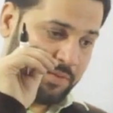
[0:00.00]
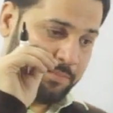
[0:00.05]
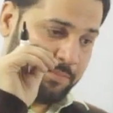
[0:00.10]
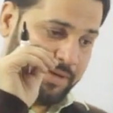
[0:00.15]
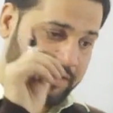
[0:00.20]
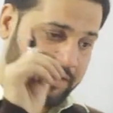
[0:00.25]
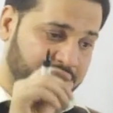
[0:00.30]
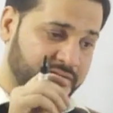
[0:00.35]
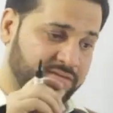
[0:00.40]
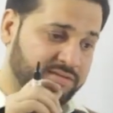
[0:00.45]

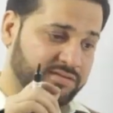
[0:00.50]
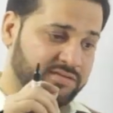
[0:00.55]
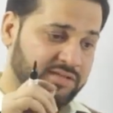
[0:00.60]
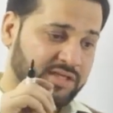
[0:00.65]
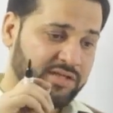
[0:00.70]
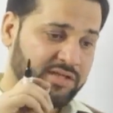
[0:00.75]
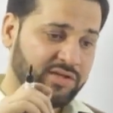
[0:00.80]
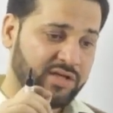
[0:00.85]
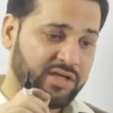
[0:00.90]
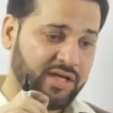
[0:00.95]

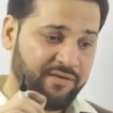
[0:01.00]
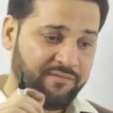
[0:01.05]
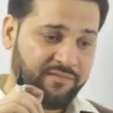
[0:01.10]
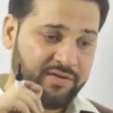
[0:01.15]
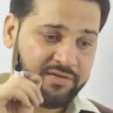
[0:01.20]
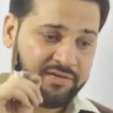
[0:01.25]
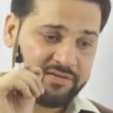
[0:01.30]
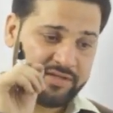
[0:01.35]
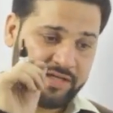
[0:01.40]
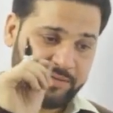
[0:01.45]
matrices, each and
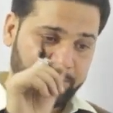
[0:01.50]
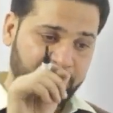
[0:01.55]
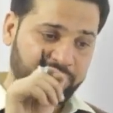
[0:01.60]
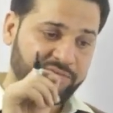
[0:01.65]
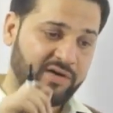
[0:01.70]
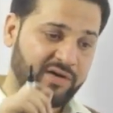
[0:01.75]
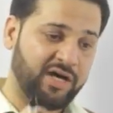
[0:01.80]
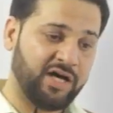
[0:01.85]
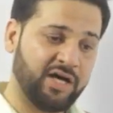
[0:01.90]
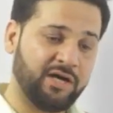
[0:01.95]
every step
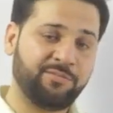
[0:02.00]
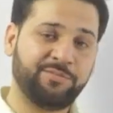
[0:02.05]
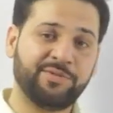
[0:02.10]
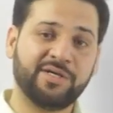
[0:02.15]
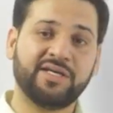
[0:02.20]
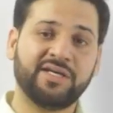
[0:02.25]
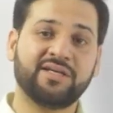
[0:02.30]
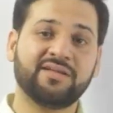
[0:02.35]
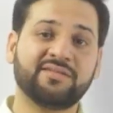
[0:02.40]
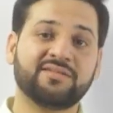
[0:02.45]
of
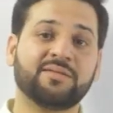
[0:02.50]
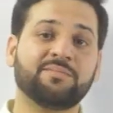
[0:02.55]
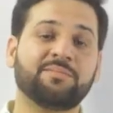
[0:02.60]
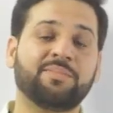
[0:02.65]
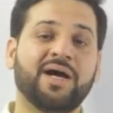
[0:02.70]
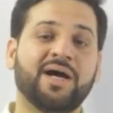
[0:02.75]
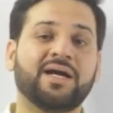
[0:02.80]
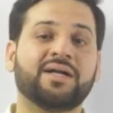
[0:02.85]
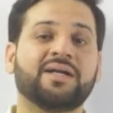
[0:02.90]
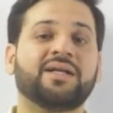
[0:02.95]
RBI is
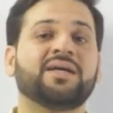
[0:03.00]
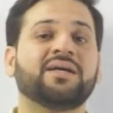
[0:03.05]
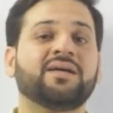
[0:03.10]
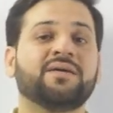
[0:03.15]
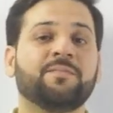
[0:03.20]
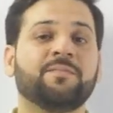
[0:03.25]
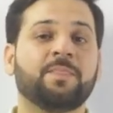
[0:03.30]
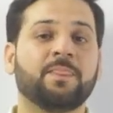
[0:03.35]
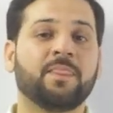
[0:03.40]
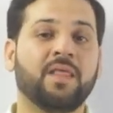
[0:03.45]

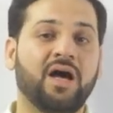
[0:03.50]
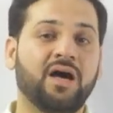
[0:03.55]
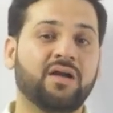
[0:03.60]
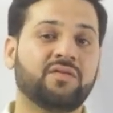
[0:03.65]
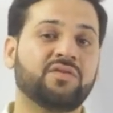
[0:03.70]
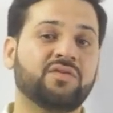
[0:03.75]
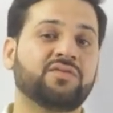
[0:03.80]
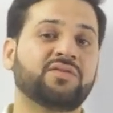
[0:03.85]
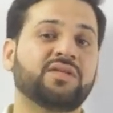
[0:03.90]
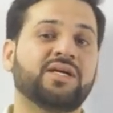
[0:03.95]
impacting
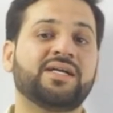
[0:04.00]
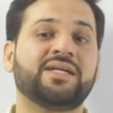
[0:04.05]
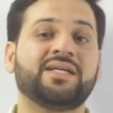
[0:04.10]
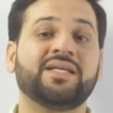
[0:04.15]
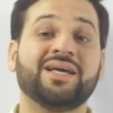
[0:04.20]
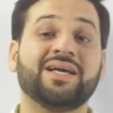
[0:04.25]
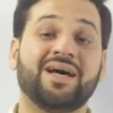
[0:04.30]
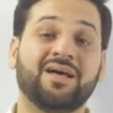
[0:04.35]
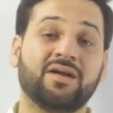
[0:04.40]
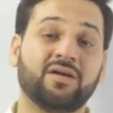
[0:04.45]
our
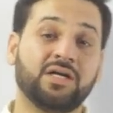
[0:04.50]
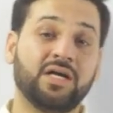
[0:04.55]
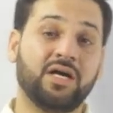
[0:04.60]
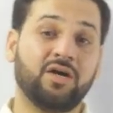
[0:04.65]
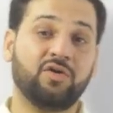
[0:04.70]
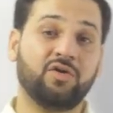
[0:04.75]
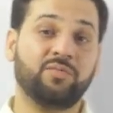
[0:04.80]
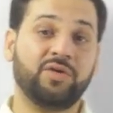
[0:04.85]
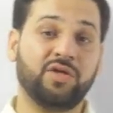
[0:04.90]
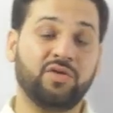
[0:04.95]
society, our
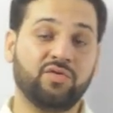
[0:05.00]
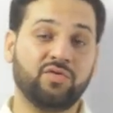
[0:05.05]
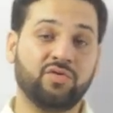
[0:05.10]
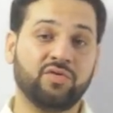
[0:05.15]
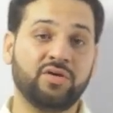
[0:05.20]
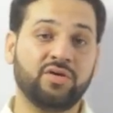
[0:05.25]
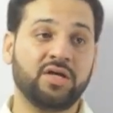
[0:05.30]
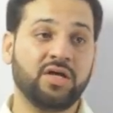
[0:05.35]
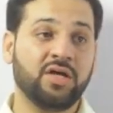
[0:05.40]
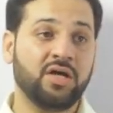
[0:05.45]
economy. You
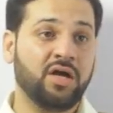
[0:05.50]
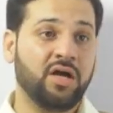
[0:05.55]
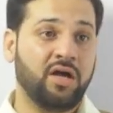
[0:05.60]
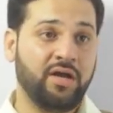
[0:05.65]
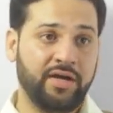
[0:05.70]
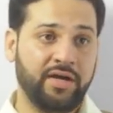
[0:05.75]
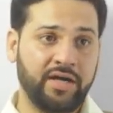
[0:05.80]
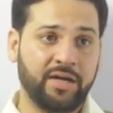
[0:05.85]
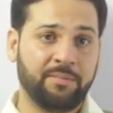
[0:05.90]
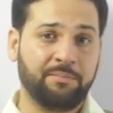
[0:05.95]
should
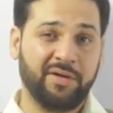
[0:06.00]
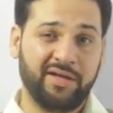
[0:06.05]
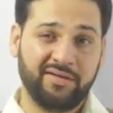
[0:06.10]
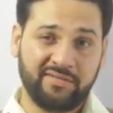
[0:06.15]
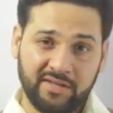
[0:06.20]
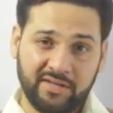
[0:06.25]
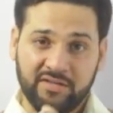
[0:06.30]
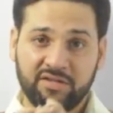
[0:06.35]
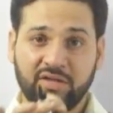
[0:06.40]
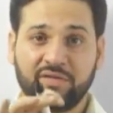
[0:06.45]
read the
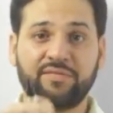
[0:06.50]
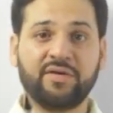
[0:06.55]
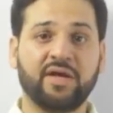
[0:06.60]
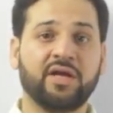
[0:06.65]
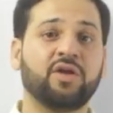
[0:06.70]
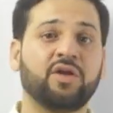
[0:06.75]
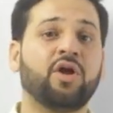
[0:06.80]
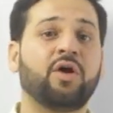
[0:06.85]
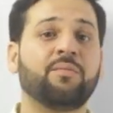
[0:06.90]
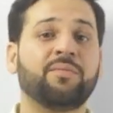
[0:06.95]
basics of
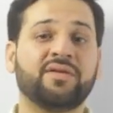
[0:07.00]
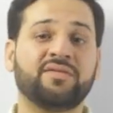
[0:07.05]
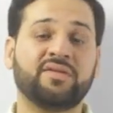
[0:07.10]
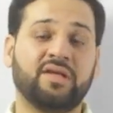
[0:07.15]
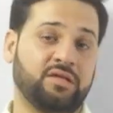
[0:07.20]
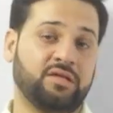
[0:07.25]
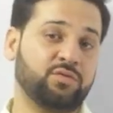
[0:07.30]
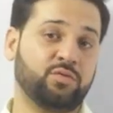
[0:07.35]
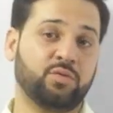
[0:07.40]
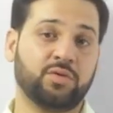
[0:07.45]
economics
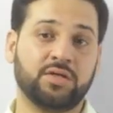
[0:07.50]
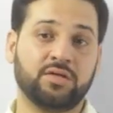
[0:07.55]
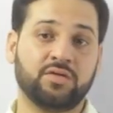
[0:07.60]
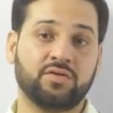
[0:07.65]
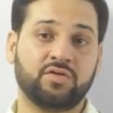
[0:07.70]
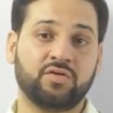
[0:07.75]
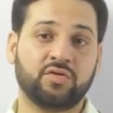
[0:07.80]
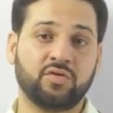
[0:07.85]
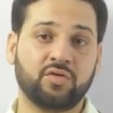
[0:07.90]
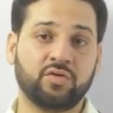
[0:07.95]
as
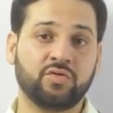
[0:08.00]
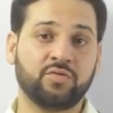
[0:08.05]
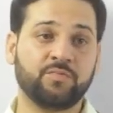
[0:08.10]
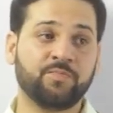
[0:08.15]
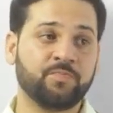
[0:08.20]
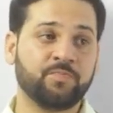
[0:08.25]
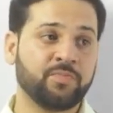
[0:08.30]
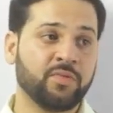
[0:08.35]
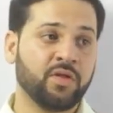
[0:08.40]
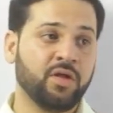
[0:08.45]
well.
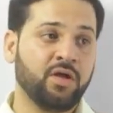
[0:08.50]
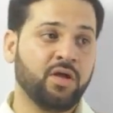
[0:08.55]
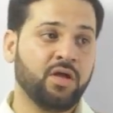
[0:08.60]
So